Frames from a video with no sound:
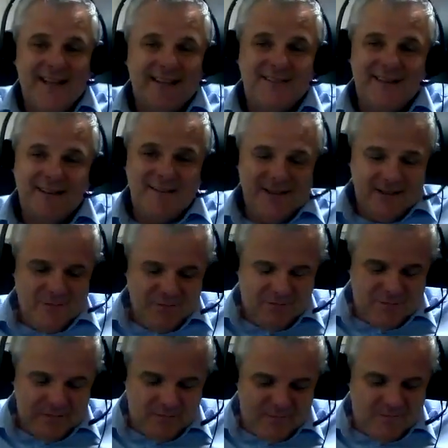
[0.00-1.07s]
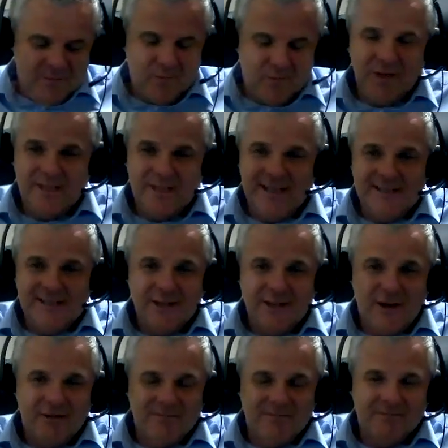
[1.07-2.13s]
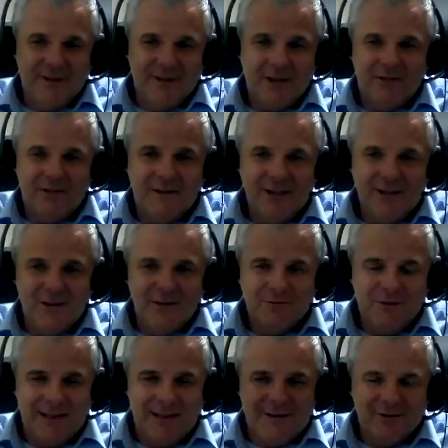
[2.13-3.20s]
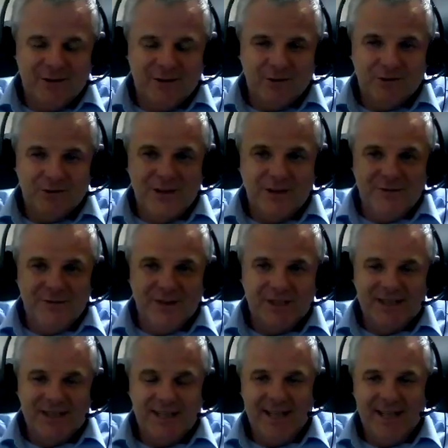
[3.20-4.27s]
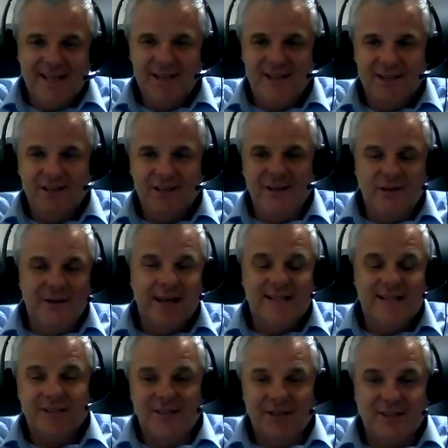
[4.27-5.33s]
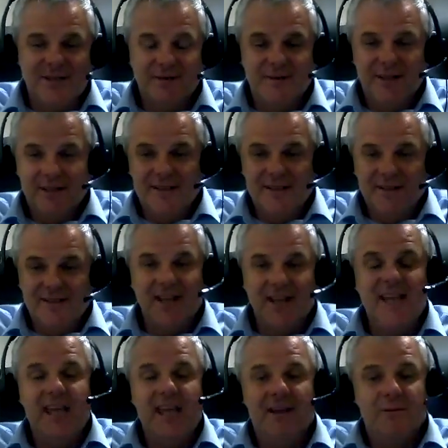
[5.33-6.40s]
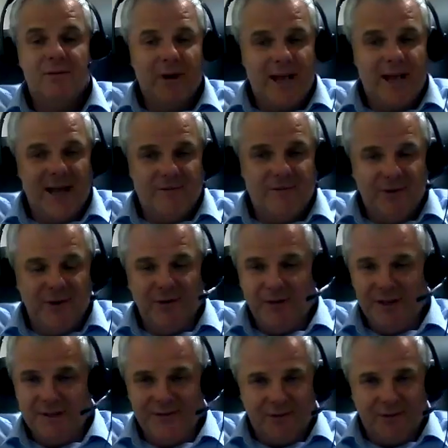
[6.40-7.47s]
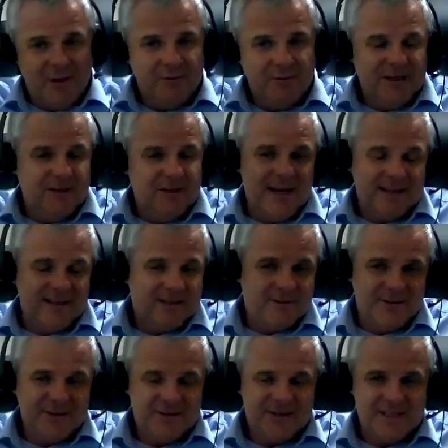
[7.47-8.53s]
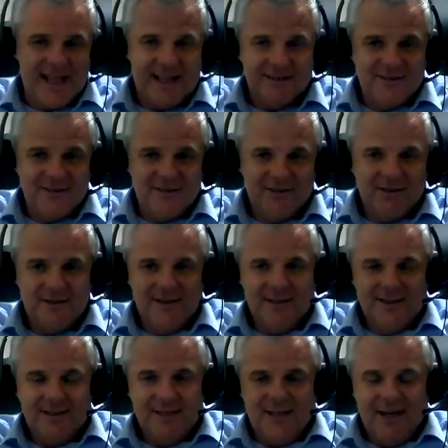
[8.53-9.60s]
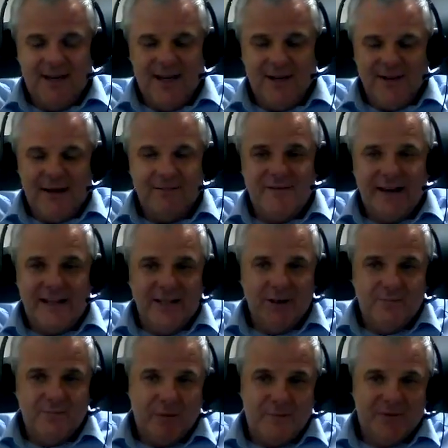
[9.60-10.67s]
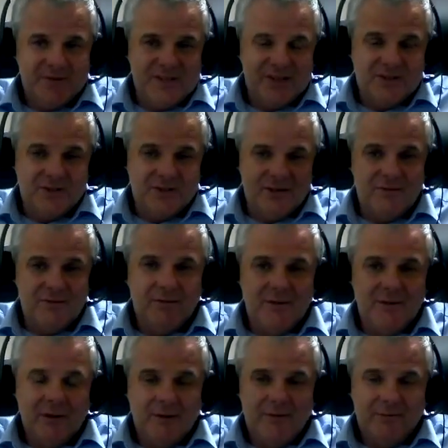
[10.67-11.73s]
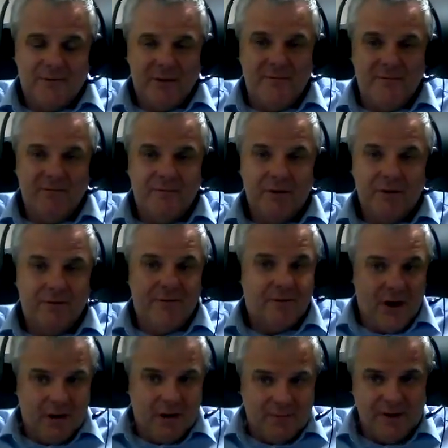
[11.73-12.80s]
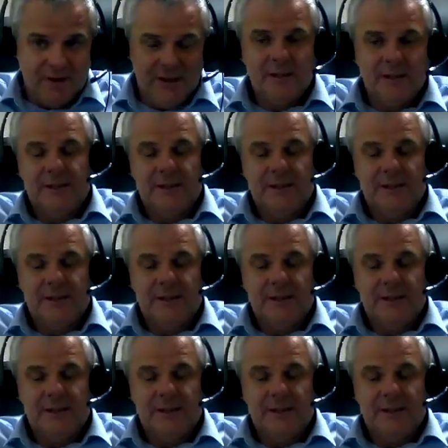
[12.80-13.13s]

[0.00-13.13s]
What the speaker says: and you know, working at the RAU, the Royal Agricultural University, you know, you get to see where food is from, and you get to understand that value proposition from the farmer,